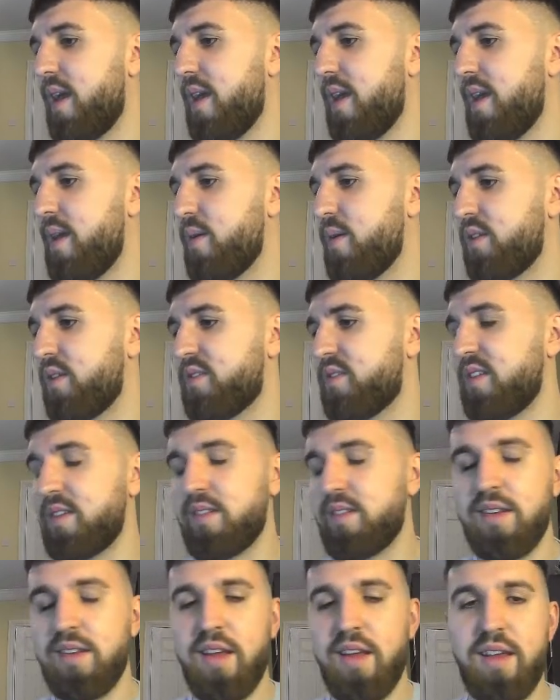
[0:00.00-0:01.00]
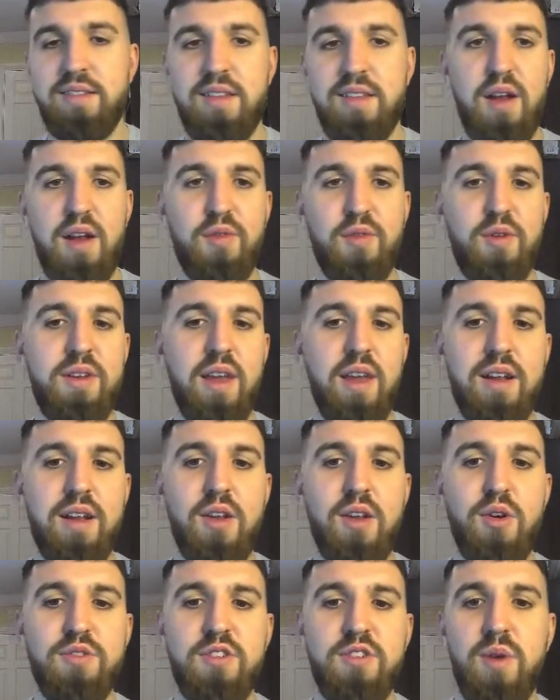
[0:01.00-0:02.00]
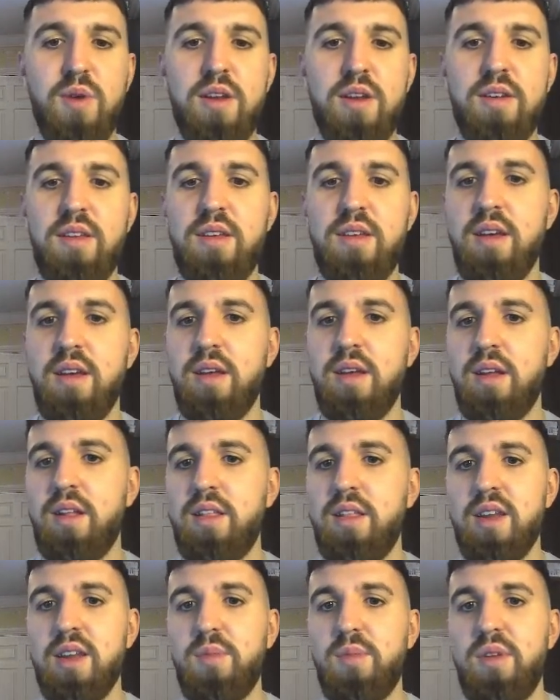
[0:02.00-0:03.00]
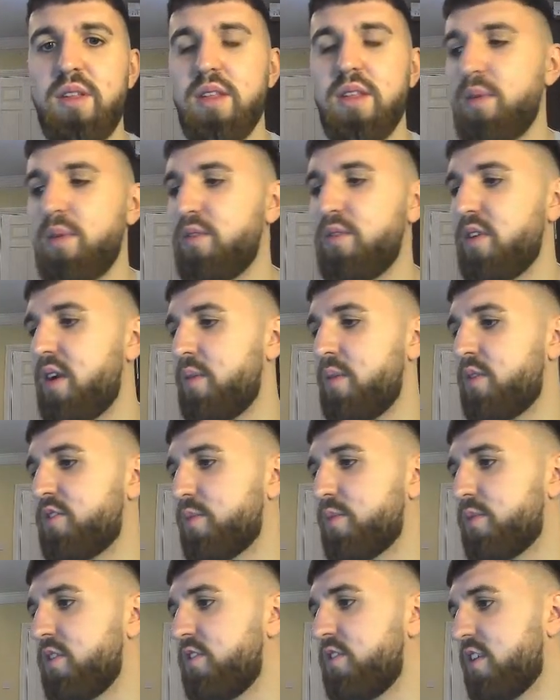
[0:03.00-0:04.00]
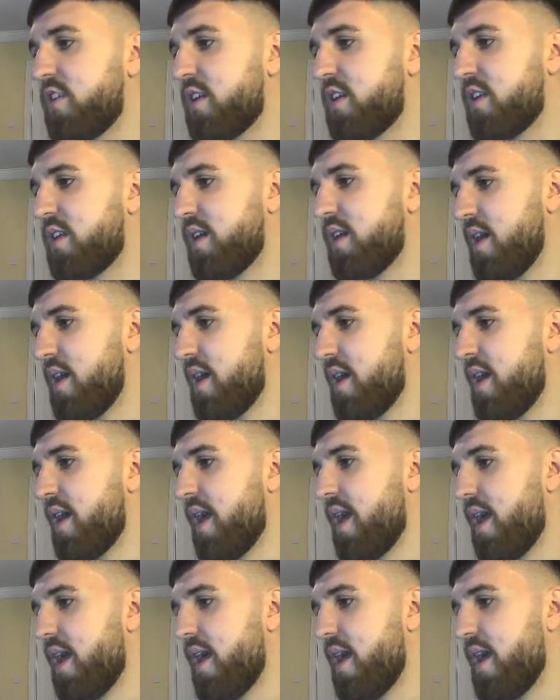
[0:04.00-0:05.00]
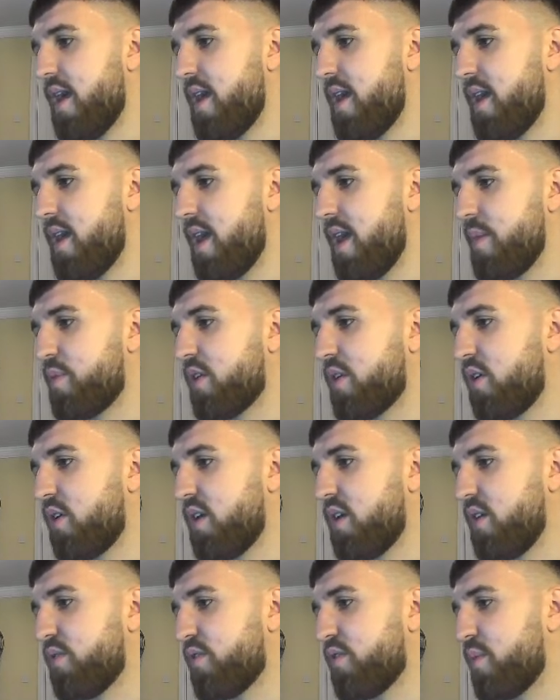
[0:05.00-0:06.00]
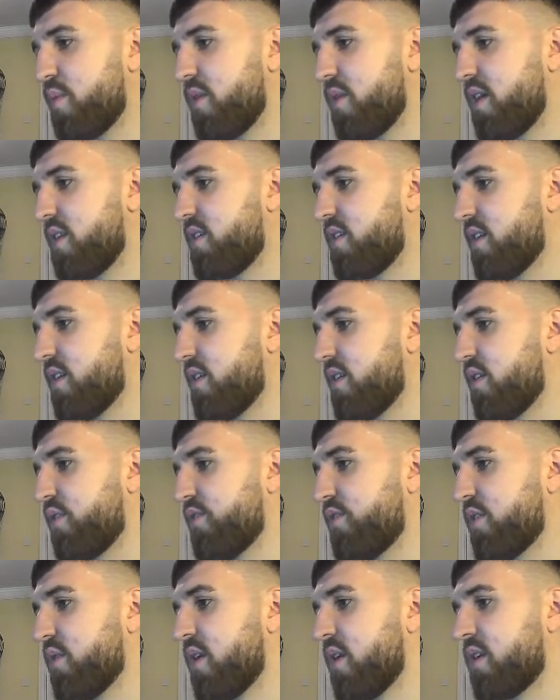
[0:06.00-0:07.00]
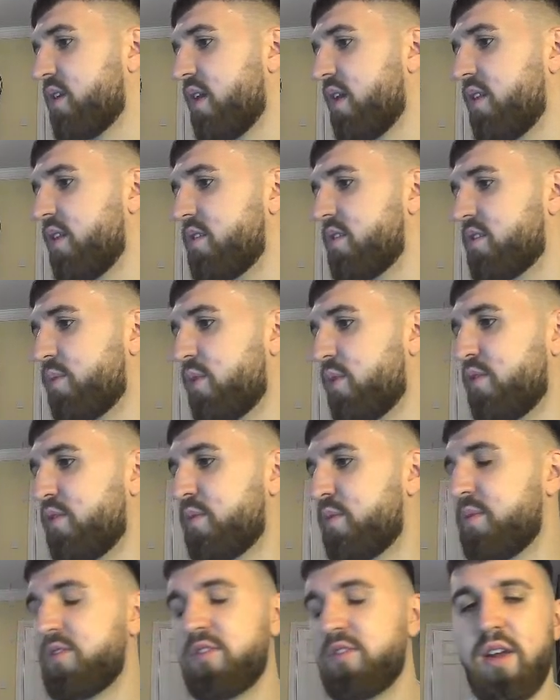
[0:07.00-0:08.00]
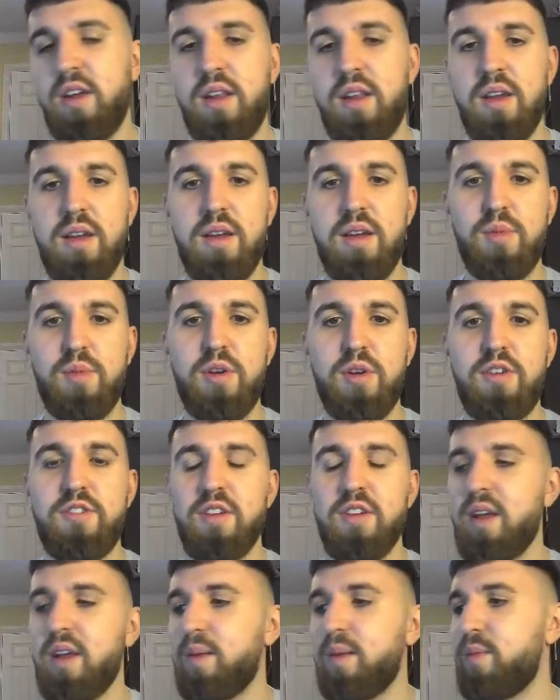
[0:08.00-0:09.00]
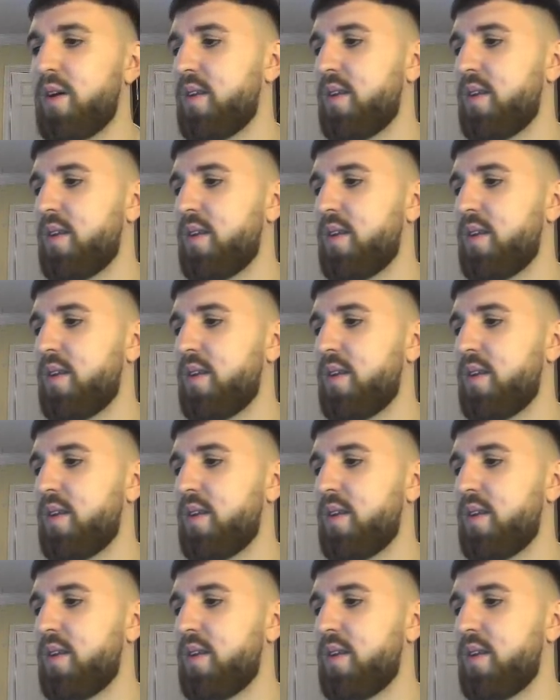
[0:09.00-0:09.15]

On 16 likes there, if we can get close to 20, that'll be very much appreciated. Epic Cully, fair play to you. Love your work, Niall. Support from Australia. Appreciate that, man.